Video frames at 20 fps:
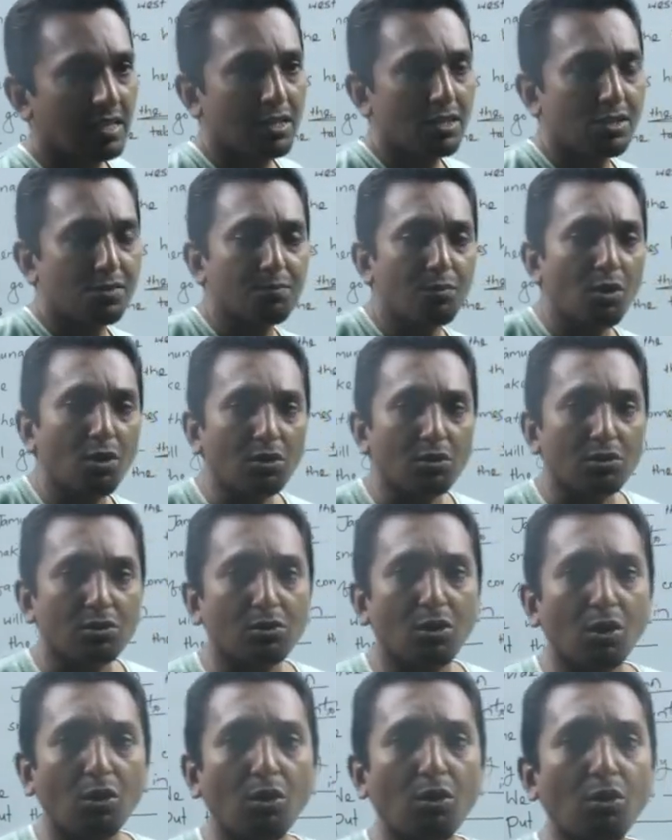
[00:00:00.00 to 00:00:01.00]

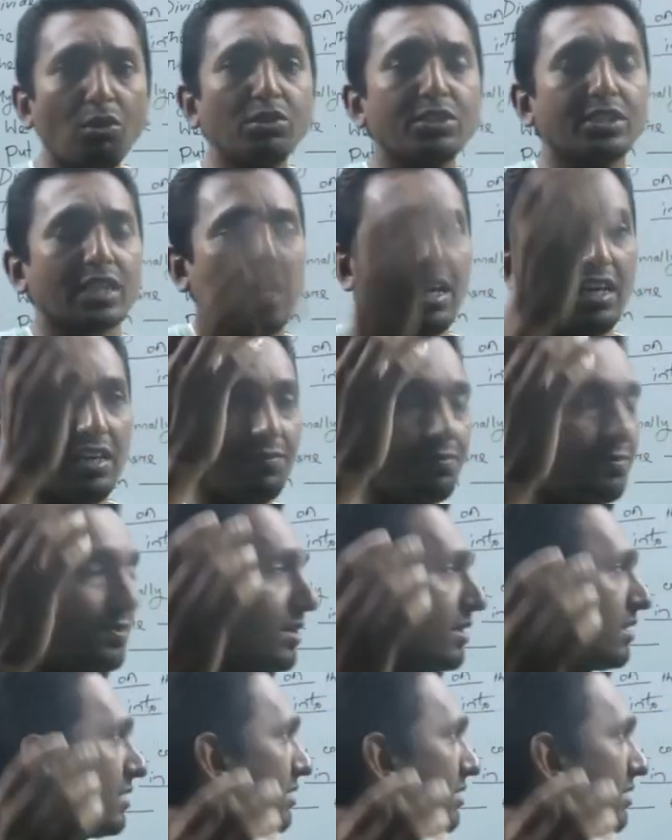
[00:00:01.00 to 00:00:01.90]
smoke goes up.